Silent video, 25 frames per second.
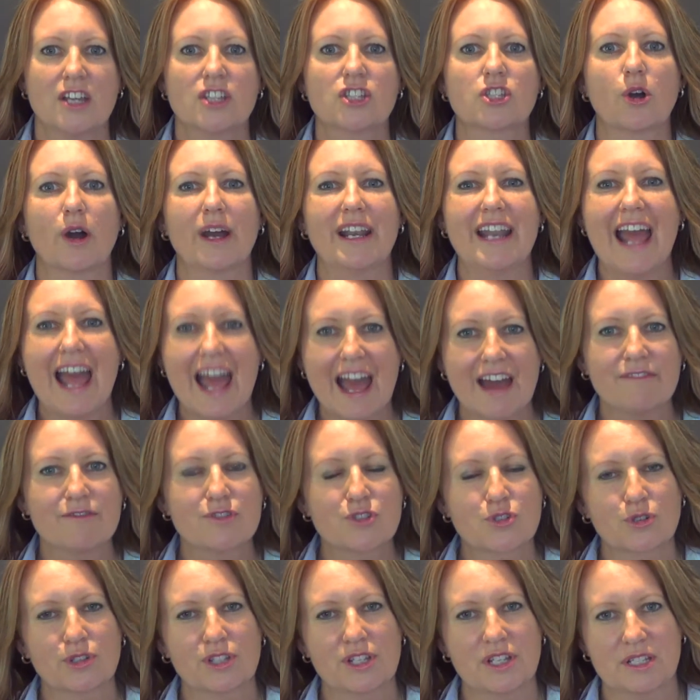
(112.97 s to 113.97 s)
So I'd have
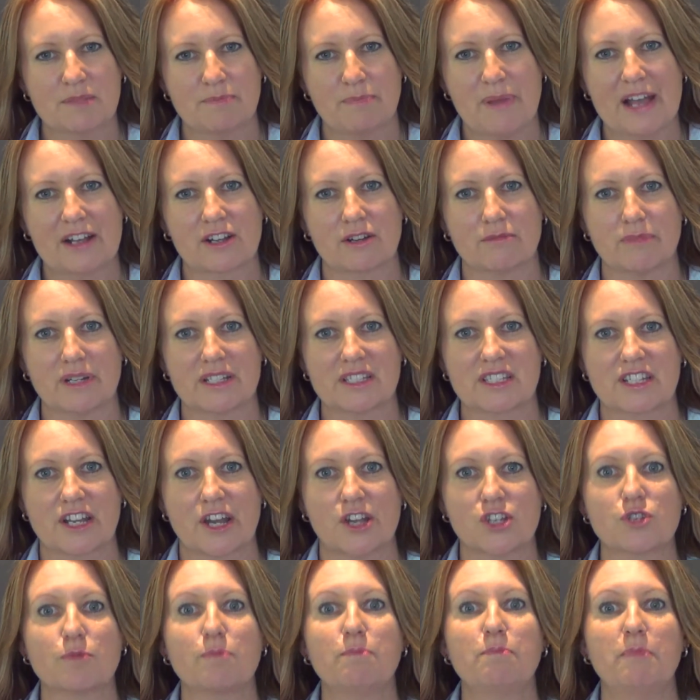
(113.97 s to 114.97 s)
Julius back on my
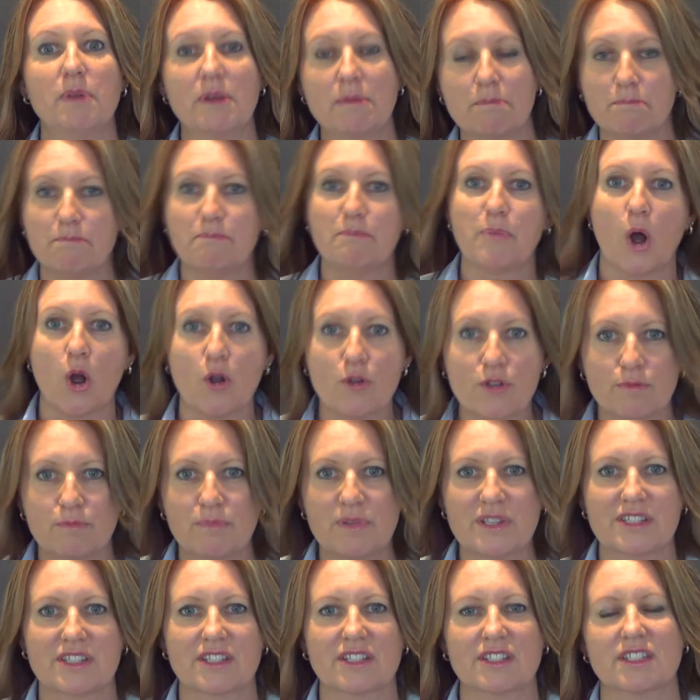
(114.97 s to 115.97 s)
stage in both
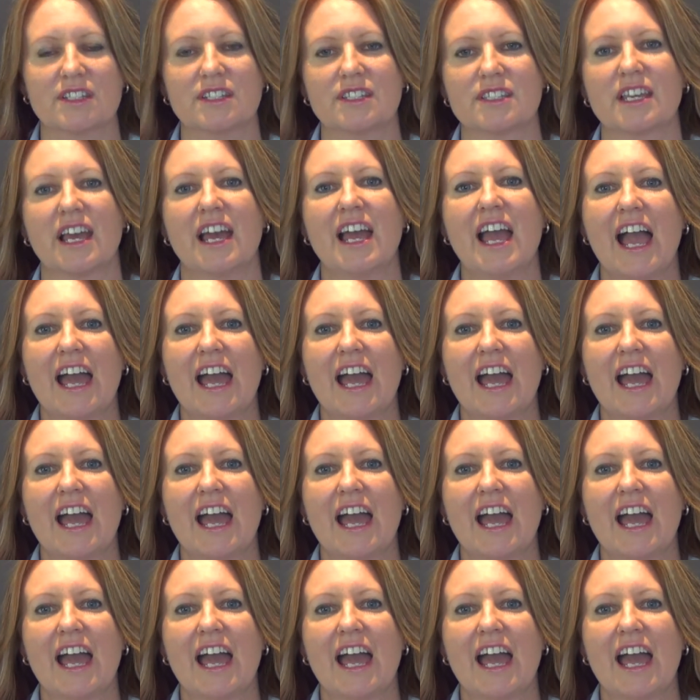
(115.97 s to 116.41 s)
businesses,